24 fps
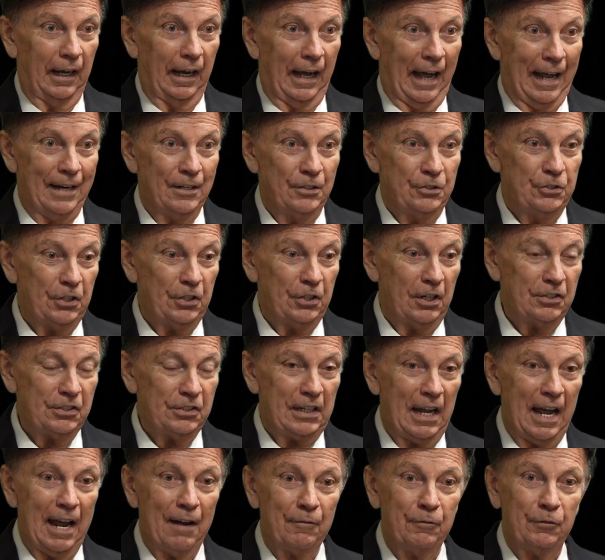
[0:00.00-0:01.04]
and just
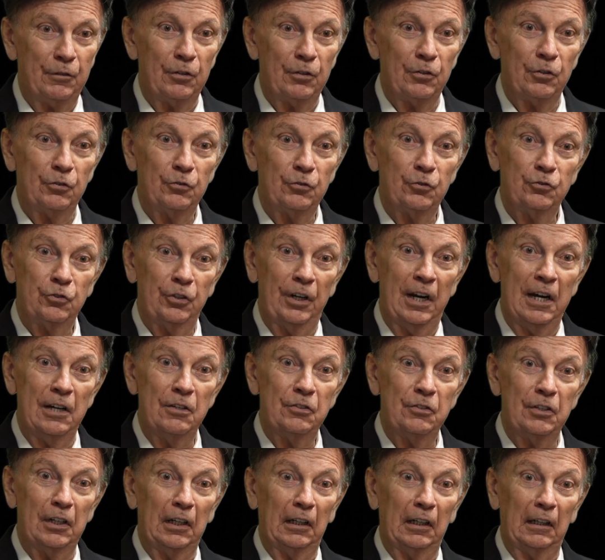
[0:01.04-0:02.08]
after
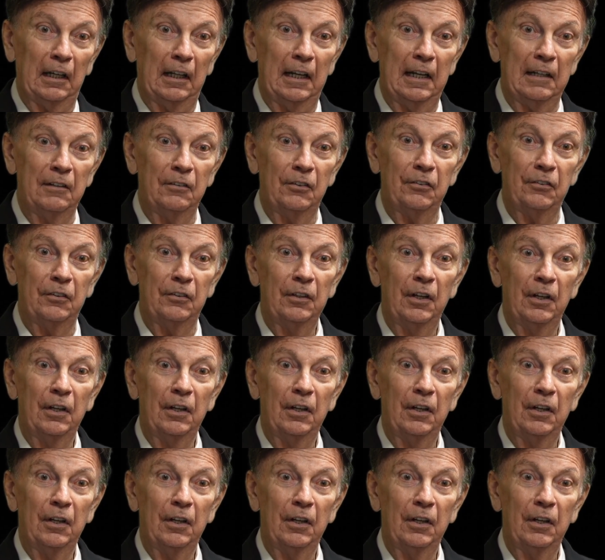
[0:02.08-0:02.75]
changing lanes,